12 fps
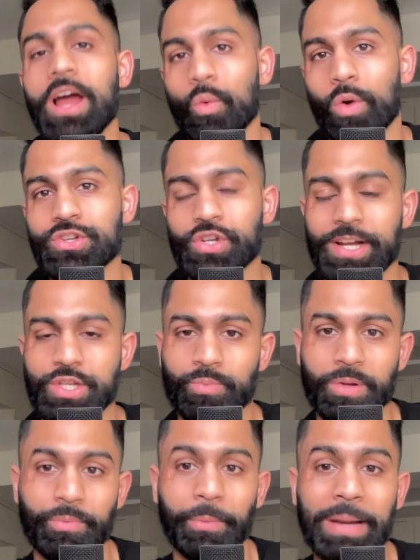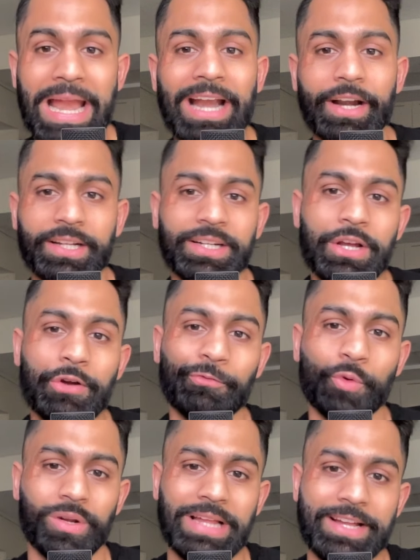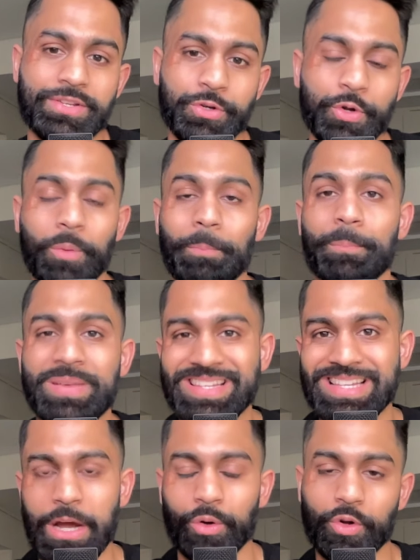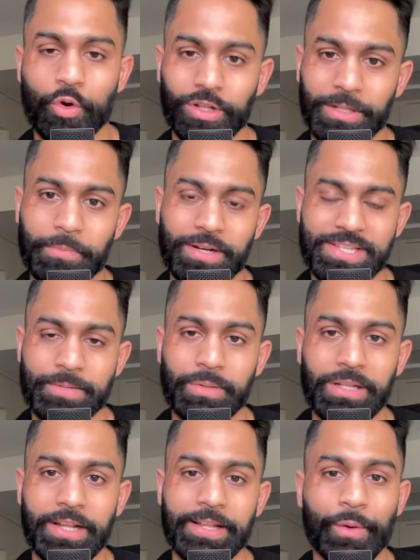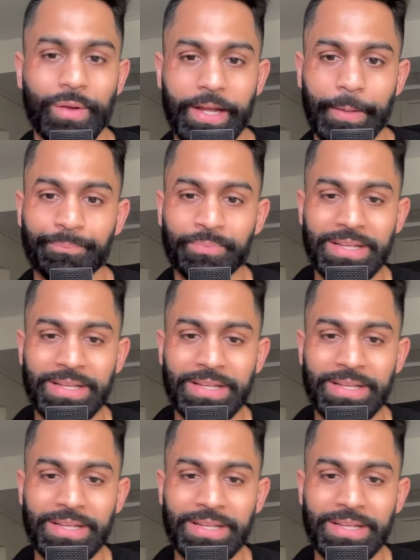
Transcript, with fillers: I want you guys to be prepared for that, so you don't miss out on the possibility that, okay,